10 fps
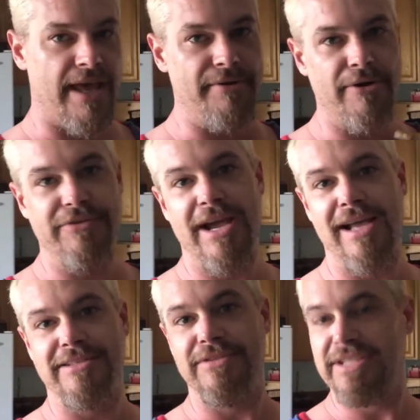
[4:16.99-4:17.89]
I don't know if you
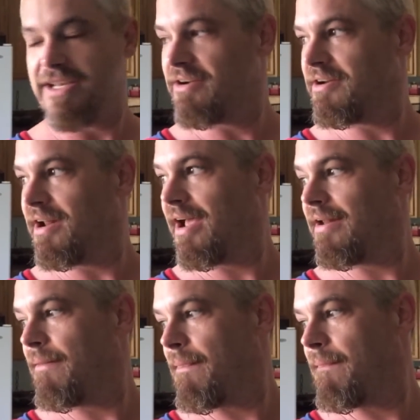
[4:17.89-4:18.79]
guys have seen it or
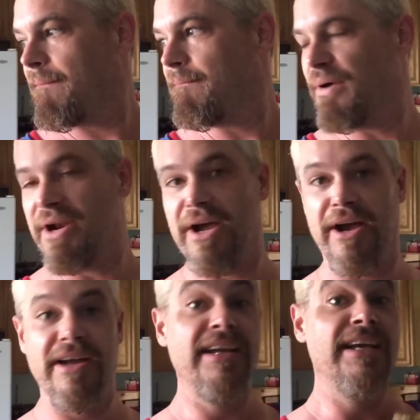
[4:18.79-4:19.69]
not,
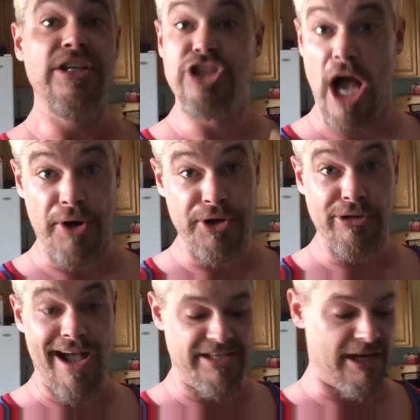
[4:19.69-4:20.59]
but childhood
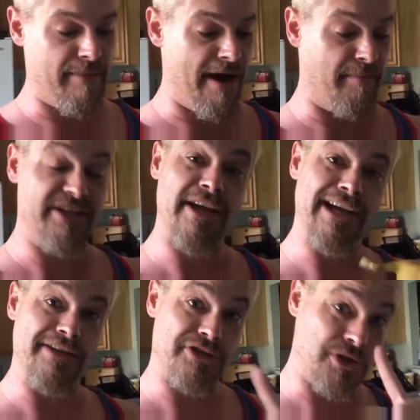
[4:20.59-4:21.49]
classic of mine. I'm going to tell
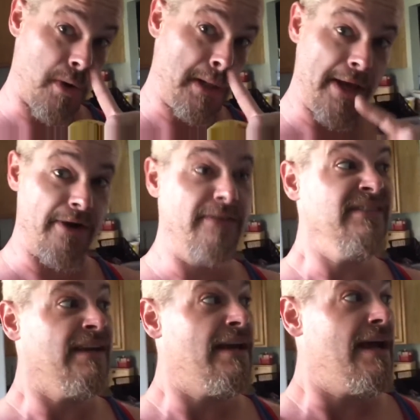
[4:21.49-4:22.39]
you guys a story later.
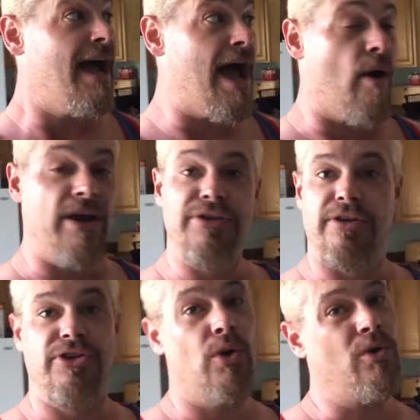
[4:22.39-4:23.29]
How I
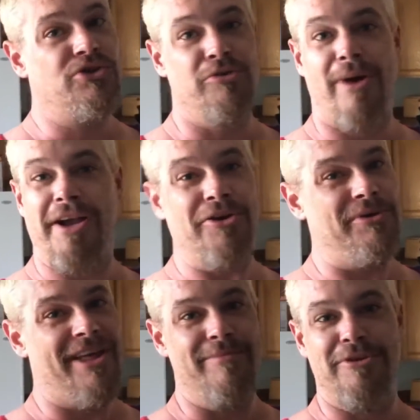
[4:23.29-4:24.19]
used to torture Michael
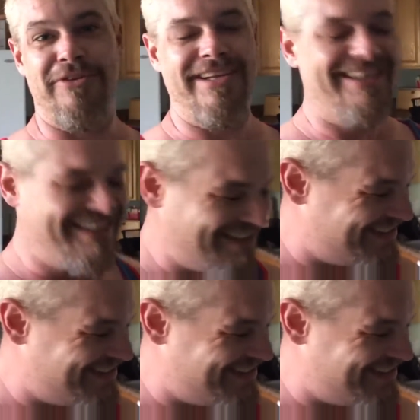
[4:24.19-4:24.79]
with that movie.